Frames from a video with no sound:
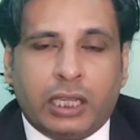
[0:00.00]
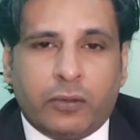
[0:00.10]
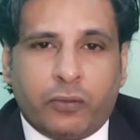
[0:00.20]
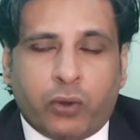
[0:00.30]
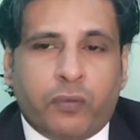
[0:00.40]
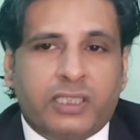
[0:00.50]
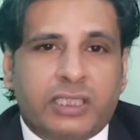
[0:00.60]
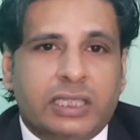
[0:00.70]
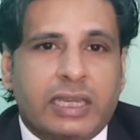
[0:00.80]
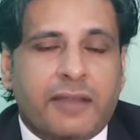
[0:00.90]
for which
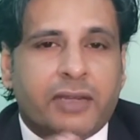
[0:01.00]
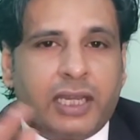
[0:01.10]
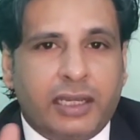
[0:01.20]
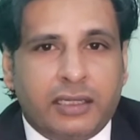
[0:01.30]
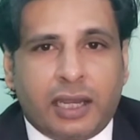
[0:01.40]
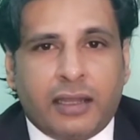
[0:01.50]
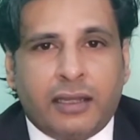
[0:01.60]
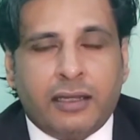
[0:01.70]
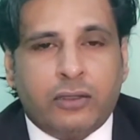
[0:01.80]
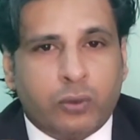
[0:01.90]
he never
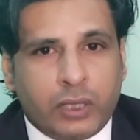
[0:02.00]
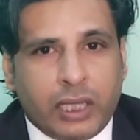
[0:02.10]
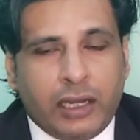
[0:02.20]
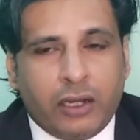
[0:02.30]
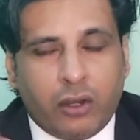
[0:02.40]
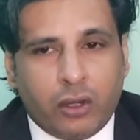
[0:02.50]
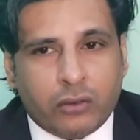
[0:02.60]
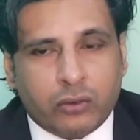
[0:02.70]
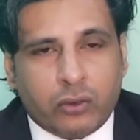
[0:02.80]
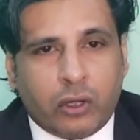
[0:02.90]
intended to kill or
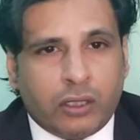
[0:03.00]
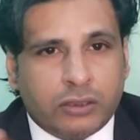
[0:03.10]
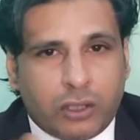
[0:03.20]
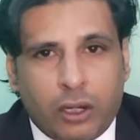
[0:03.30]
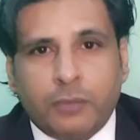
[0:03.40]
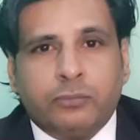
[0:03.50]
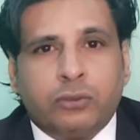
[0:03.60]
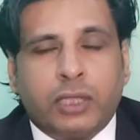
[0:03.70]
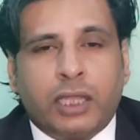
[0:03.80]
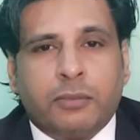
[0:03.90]
to cause harm to
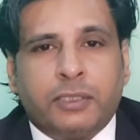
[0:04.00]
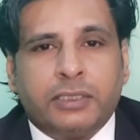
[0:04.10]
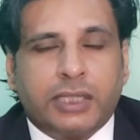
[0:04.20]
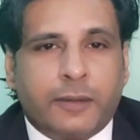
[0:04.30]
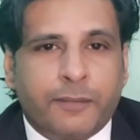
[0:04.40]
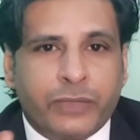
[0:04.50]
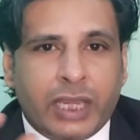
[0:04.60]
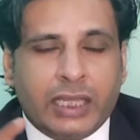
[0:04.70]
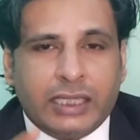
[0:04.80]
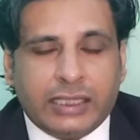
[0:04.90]
that person,
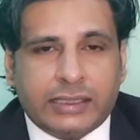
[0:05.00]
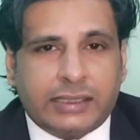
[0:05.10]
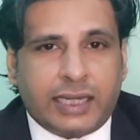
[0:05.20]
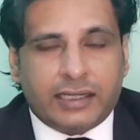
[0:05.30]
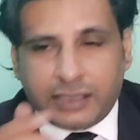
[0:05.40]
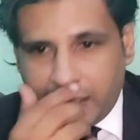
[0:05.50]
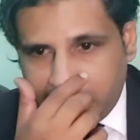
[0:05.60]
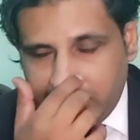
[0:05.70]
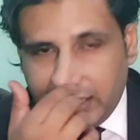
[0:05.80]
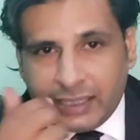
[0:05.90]
is said that
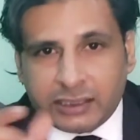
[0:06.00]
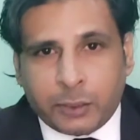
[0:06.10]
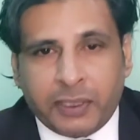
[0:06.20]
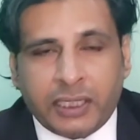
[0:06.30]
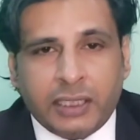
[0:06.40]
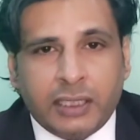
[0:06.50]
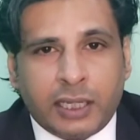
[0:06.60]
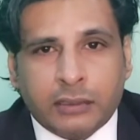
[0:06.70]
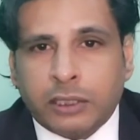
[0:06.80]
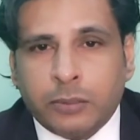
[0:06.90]
he has committed
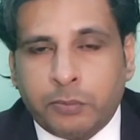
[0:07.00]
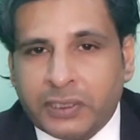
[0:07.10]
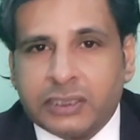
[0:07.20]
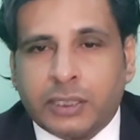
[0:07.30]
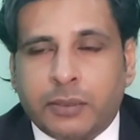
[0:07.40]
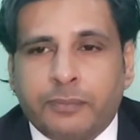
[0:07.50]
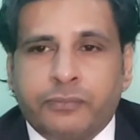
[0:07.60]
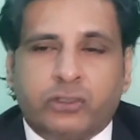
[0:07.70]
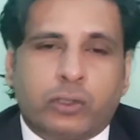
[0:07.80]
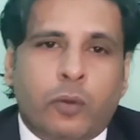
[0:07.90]
Kathal Bisaba.
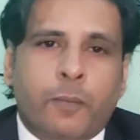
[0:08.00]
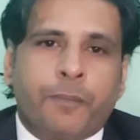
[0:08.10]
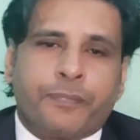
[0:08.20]
So